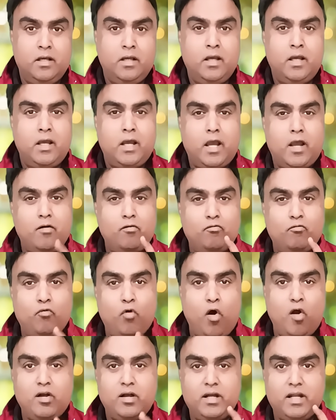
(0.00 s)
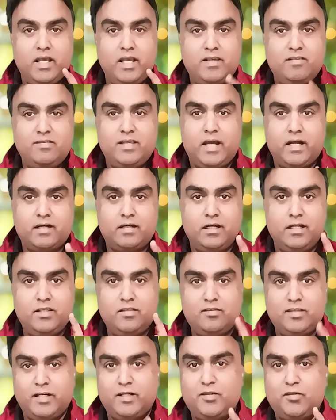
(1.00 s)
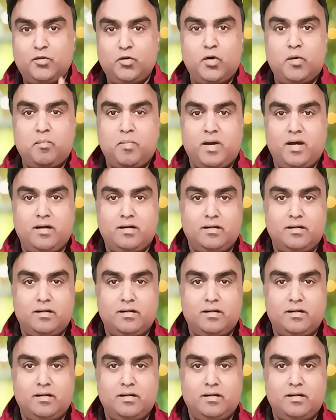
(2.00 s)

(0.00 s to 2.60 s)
And what exactly sets you apart?